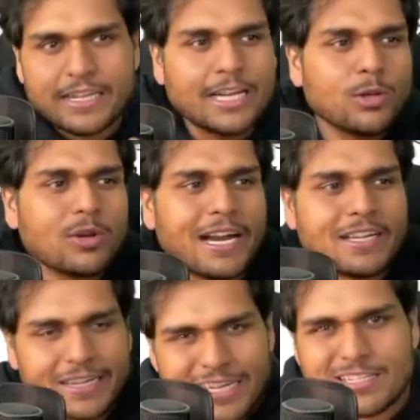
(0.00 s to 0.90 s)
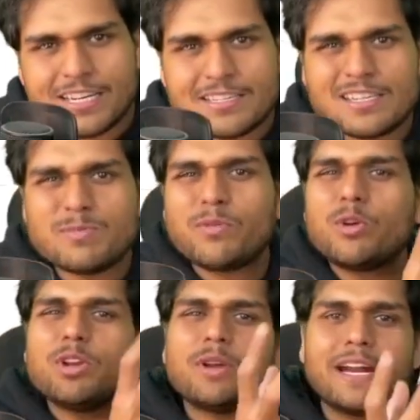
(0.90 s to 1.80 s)
that you write test cases
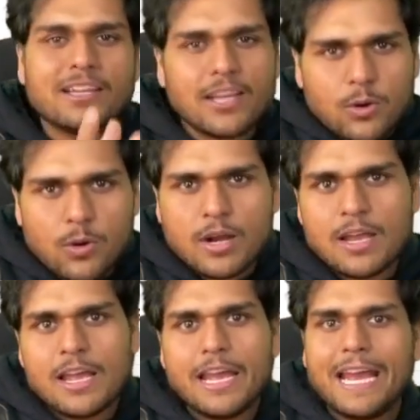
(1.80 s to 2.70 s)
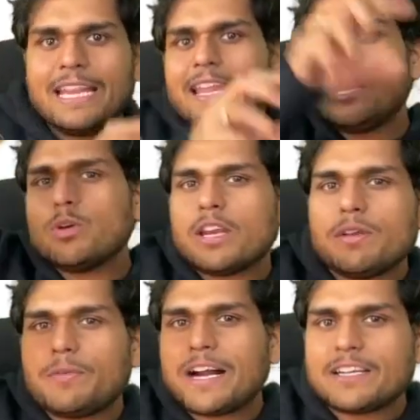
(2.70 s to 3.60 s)
before you write the code, and then you
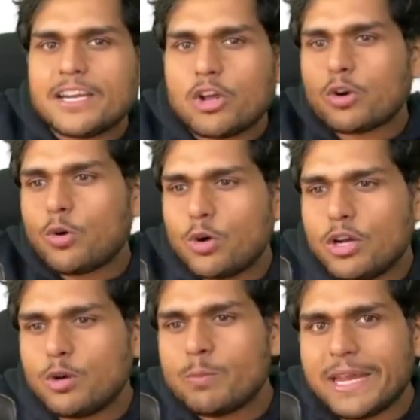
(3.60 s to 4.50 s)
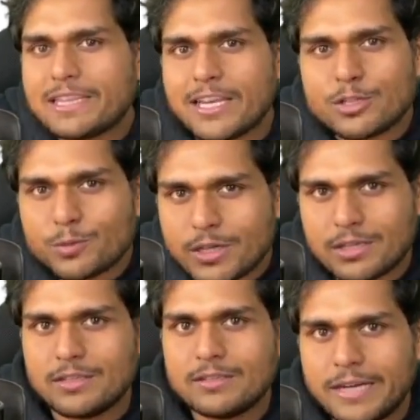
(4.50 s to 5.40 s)
refactor your code to make things
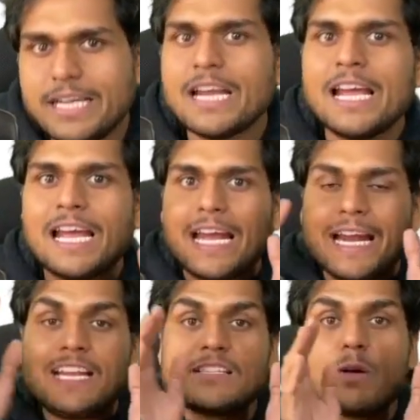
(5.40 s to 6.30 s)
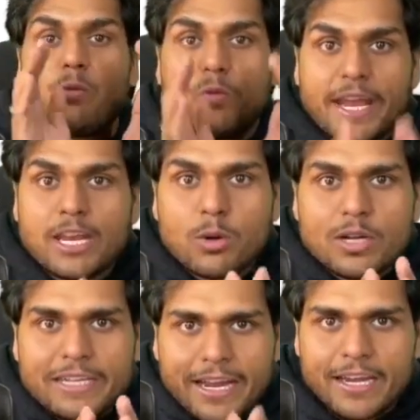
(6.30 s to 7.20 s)
work, right? It is a very
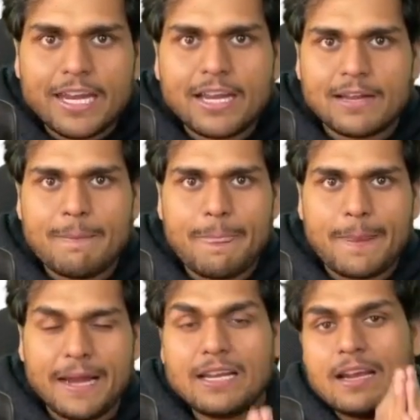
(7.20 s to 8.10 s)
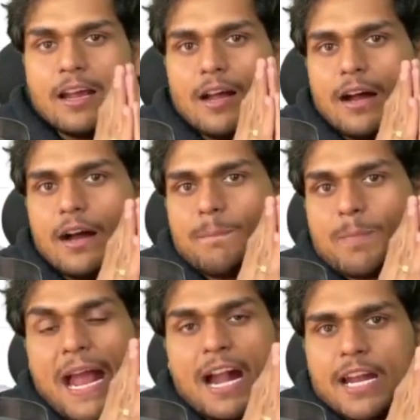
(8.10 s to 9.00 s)
good technique, right?
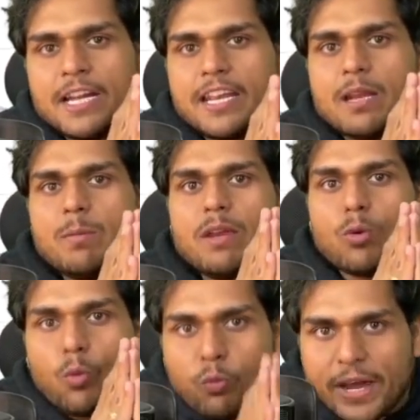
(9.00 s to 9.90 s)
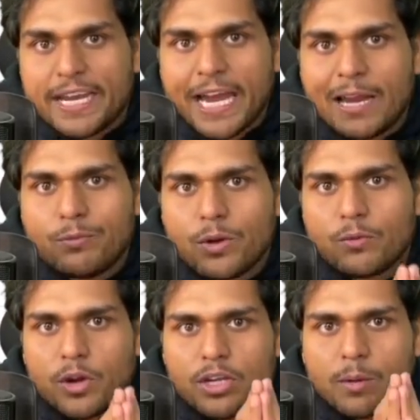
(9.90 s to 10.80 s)
And it can be very helpful
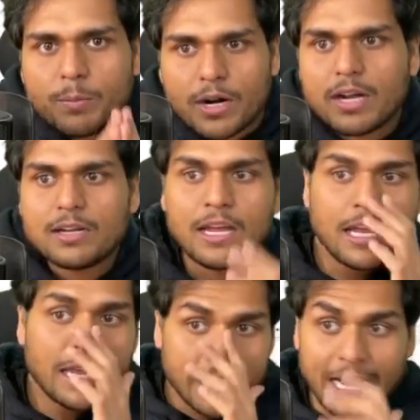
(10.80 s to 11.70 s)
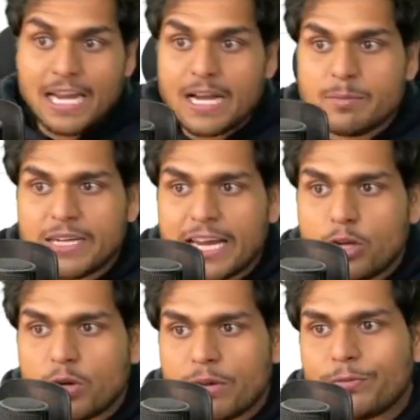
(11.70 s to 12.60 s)
for your product. And let me tell
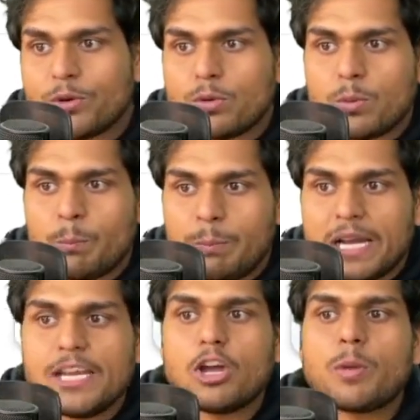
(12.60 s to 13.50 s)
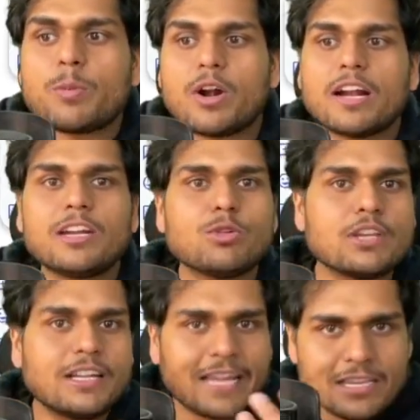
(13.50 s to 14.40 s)
you, if you build your product
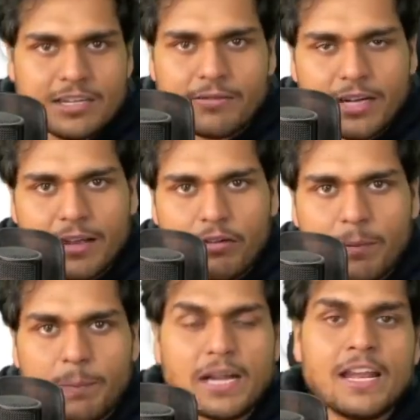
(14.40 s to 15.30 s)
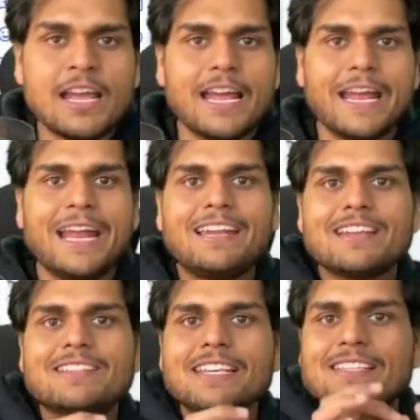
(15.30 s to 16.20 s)
using test driven development, it
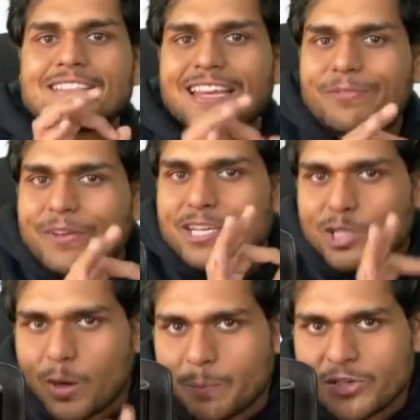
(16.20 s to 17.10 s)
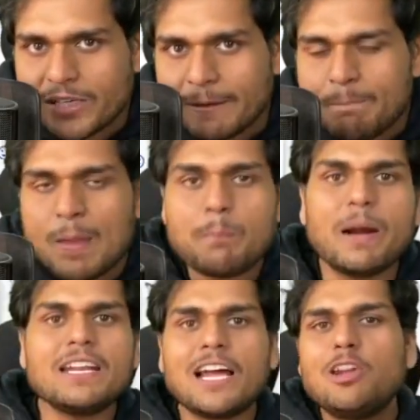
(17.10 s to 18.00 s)
is the safest option.
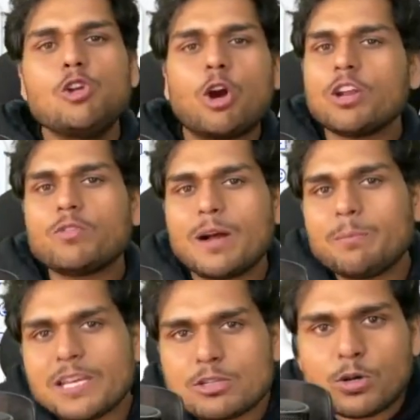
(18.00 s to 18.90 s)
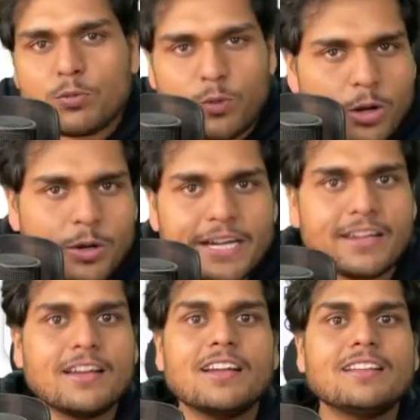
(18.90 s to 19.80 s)
But a lot of companies don't follow it.
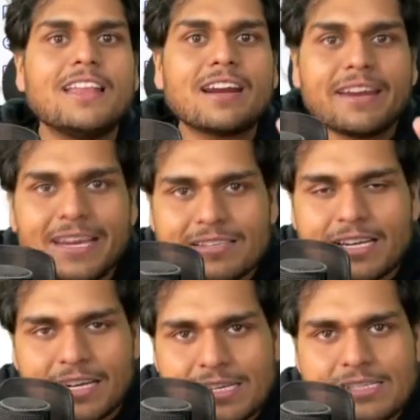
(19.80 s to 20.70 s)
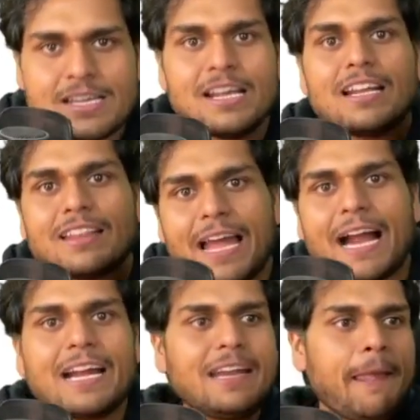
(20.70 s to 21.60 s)
The reason is
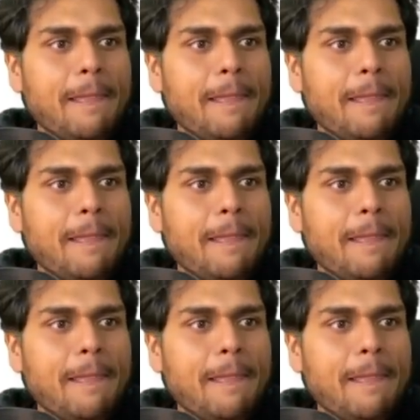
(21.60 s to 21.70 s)
that